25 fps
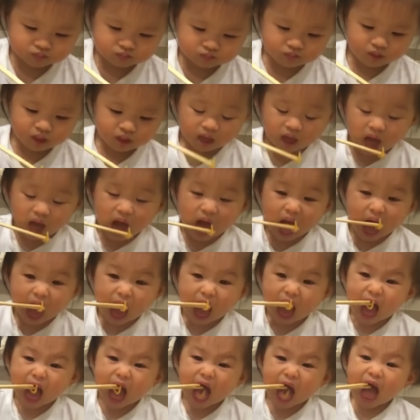That's the
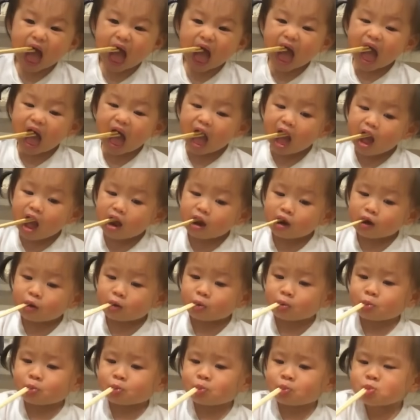D-Rex trying to coordinate
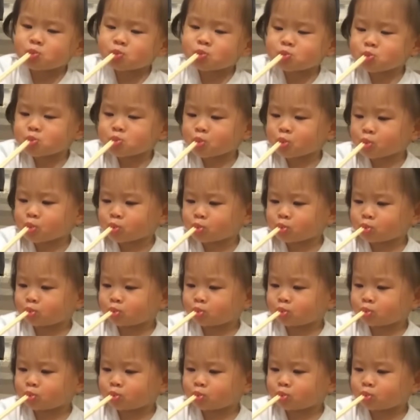four arms during a